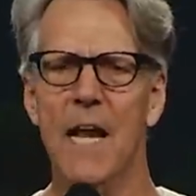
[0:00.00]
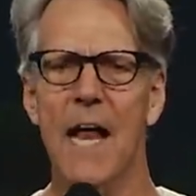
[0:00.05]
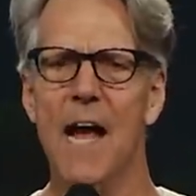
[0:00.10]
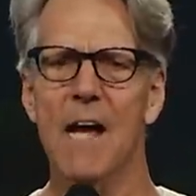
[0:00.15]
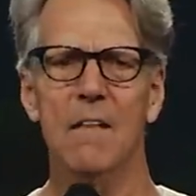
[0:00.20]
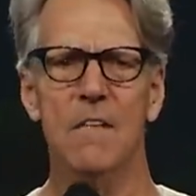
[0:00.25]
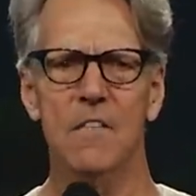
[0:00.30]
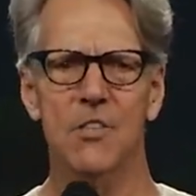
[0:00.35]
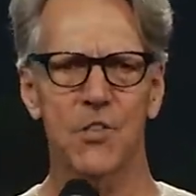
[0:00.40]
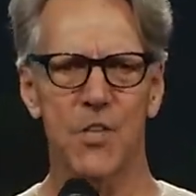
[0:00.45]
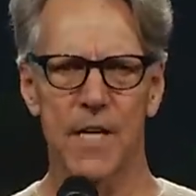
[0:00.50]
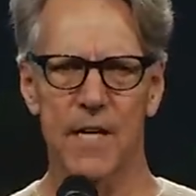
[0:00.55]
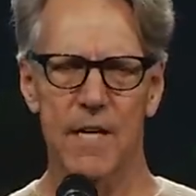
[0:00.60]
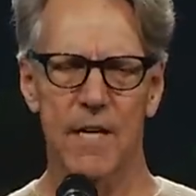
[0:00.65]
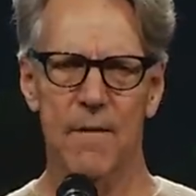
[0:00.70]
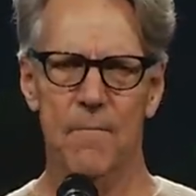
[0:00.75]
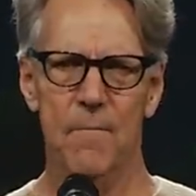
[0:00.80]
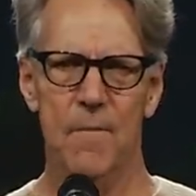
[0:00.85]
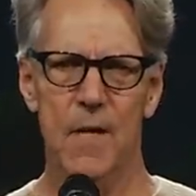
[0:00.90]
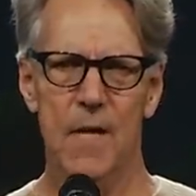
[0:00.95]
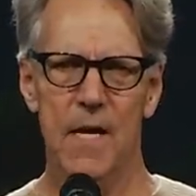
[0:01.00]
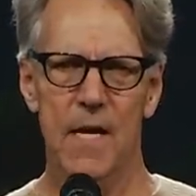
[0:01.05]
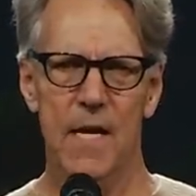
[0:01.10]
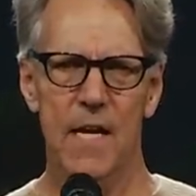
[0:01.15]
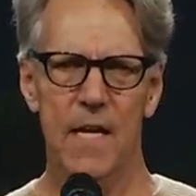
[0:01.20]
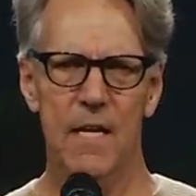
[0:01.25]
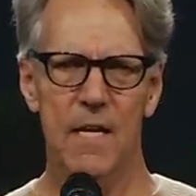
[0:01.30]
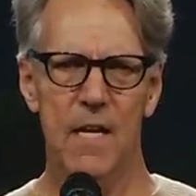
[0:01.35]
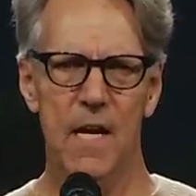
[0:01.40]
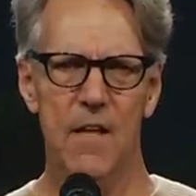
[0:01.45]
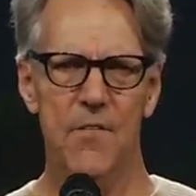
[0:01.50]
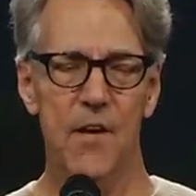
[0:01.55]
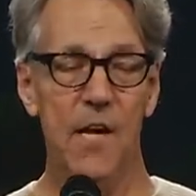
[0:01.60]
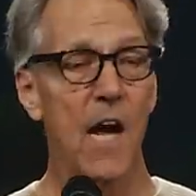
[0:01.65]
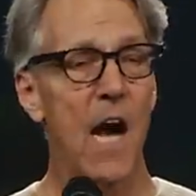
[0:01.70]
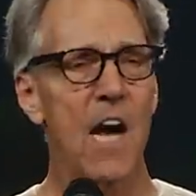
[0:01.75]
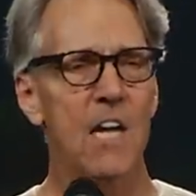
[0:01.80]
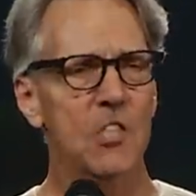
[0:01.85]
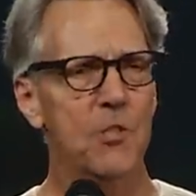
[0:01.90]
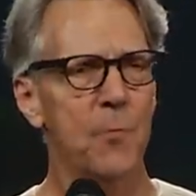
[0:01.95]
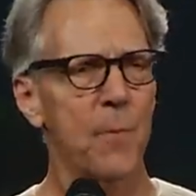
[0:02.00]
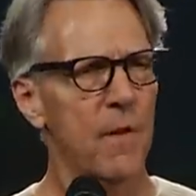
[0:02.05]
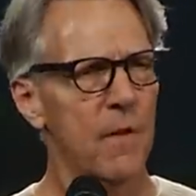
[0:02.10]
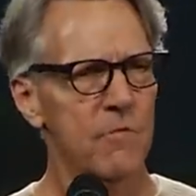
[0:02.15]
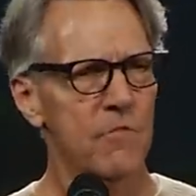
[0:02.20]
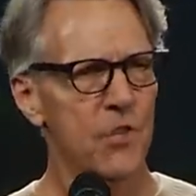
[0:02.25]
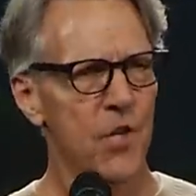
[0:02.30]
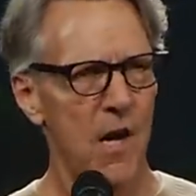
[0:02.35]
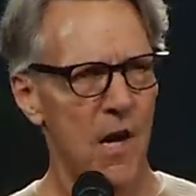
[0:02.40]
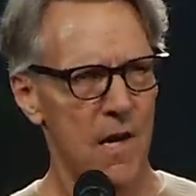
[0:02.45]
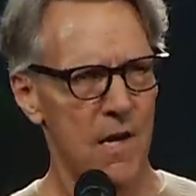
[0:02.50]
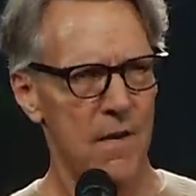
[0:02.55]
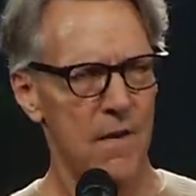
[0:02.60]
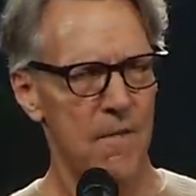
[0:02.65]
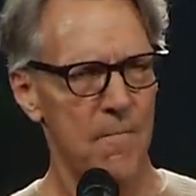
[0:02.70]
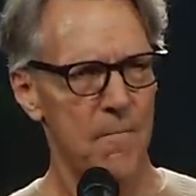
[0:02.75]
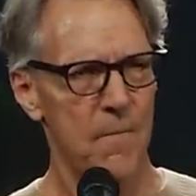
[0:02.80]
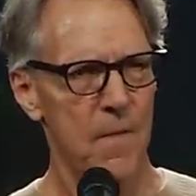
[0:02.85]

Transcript: analogy in uh, the Gospel of John.